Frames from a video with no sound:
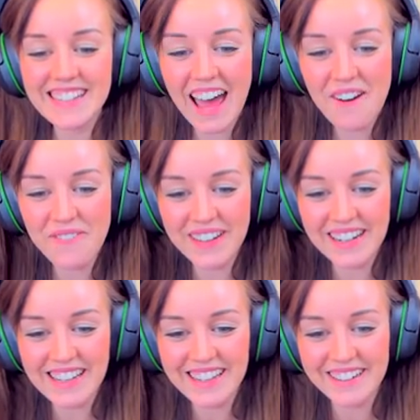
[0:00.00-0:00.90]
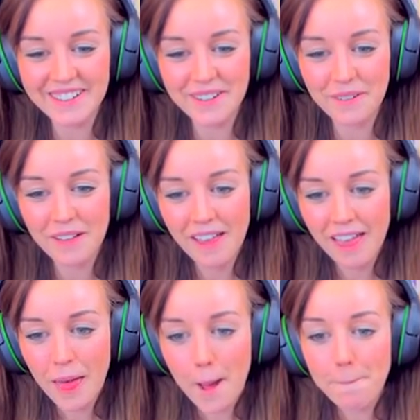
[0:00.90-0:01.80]
definitely you.
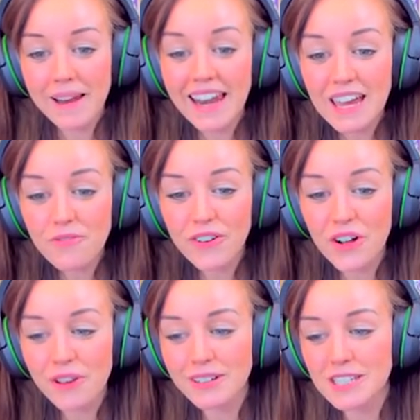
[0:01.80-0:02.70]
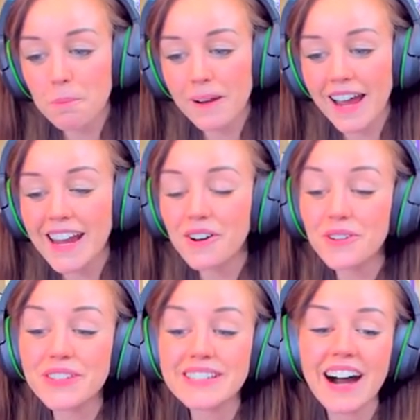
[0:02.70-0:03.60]
Playful, they want to play all
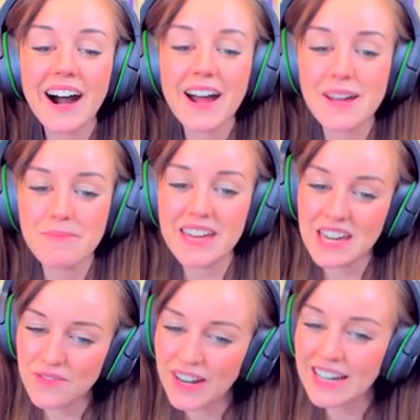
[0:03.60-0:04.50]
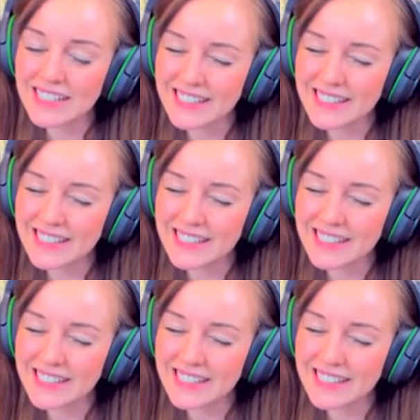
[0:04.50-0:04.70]
the time. Eevee likes